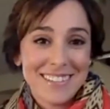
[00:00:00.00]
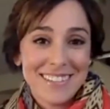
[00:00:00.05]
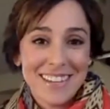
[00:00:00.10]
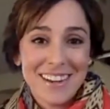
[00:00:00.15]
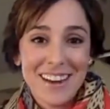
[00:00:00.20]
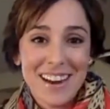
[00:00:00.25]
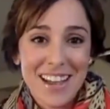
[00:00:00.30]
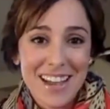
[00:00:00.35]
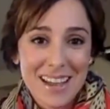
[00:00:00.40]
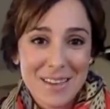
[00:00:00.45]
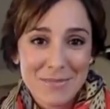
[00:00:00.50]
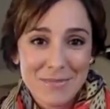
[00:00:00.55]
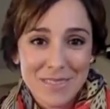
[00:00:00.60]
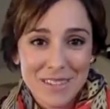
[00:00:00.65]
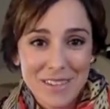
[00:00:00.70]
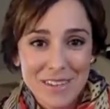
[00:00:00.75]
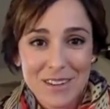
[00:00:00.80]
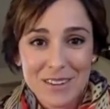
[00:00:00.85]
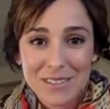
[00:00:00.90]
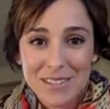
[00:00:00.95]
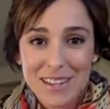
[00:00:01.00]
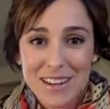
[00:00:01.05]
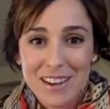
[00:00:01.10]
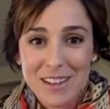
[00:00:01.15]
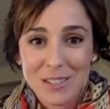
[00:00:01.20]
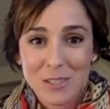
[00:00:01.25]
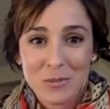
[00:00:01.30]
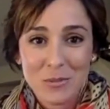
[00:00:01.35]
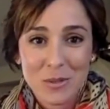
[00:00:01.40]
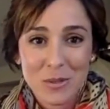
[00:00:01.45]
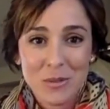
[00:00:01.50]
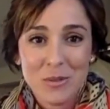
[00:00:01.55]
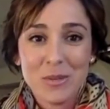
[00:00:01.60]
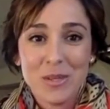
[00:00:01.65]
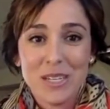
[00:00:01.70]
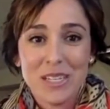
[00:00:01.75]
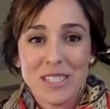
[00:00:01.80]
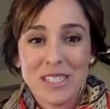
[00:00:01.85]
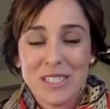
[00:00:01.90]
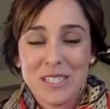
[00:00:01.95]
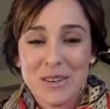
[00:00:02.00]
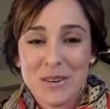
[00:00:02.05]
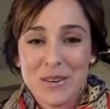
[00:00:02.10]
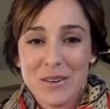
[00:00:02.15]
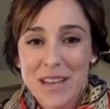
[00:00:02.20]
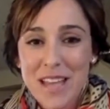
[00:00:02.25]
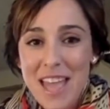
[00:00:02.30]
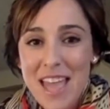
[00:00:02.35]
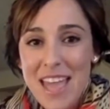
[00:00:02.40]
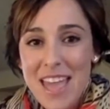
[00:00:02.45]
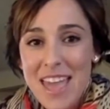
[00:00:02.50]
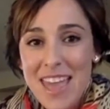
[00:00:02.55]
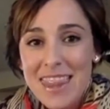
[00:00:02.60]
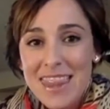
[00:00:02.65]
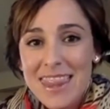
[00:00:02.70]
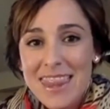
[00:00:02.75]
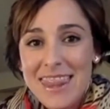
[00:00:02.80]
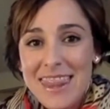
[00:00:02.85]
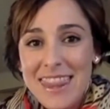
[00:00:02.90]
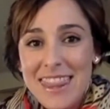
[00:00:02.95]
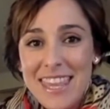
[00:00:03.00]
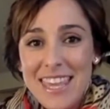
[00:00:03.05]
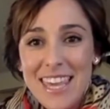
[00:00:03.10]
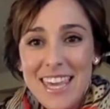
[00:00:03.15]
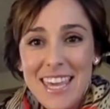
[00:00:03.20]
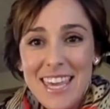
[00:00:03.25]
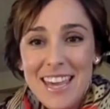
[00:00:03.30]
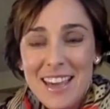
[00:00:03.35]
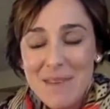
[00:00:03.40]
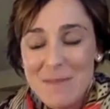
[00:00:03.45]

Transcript: here I am, an entrepreneur. So the